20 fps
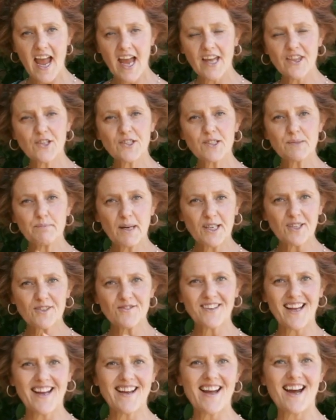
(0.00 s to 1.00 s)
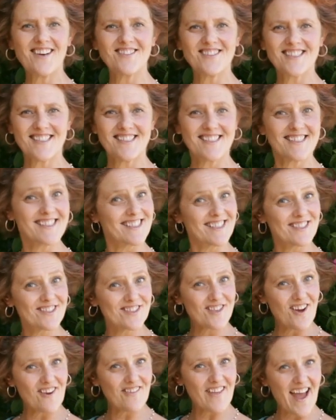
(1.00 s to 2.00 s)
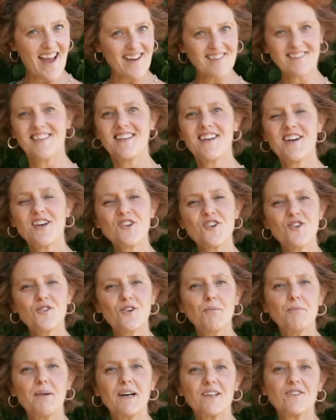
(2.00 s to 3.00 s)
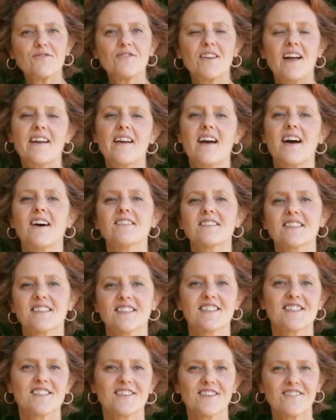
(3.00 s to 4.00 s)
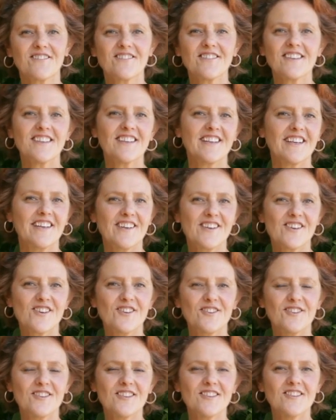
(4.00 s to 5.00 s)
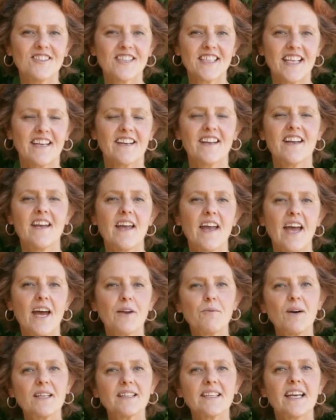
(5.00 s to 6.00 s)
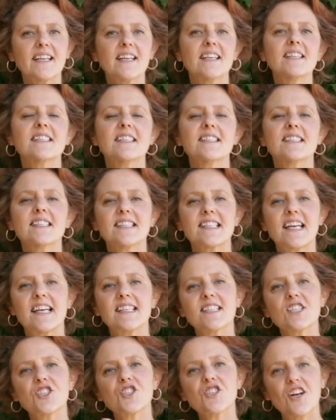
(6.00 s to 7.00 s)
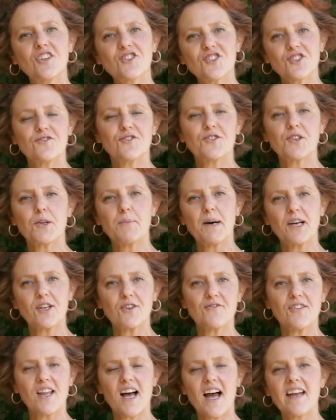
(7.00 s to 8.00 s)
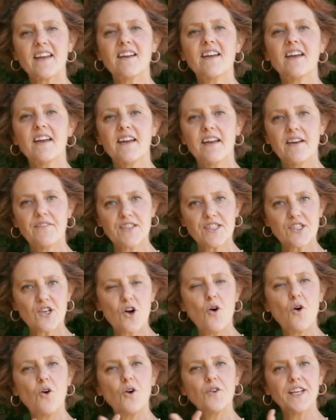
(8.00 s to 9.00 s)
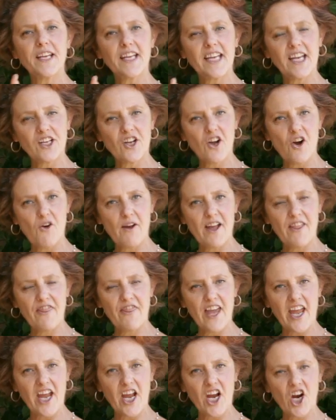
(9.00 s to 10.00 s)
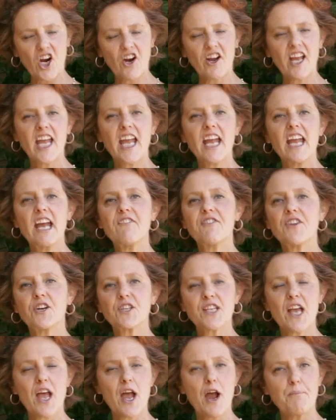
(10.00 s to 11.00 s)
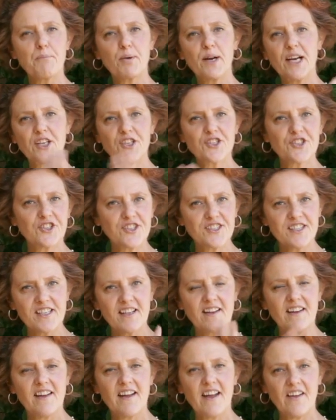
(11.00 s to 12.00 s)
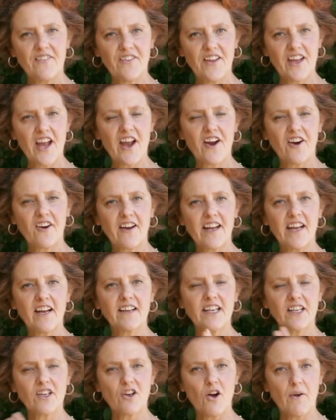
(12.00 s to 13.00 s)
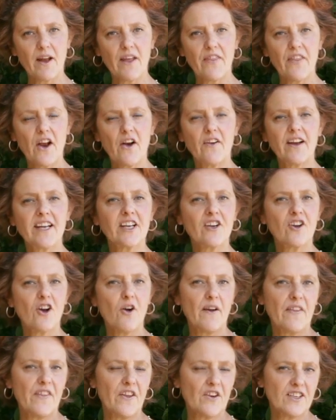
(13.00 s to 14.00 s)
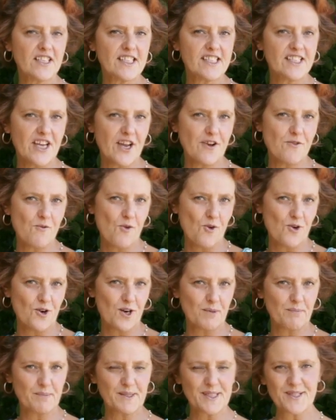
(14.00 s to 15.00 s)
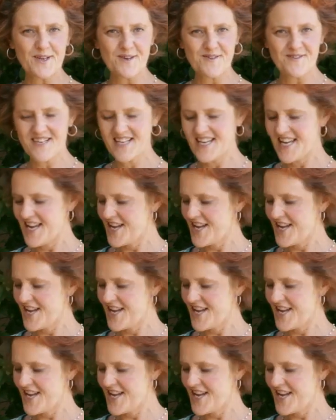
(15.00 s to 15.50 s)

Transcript: And there's butterfly houses. Did you know that? Google butterfly houses. They're really cool looking. And what that is, it's a, it's a shelter for the butterfly. If it's cold, it can go in there. If there's predators in the area, it can go in there. It can go in there to stay warm. So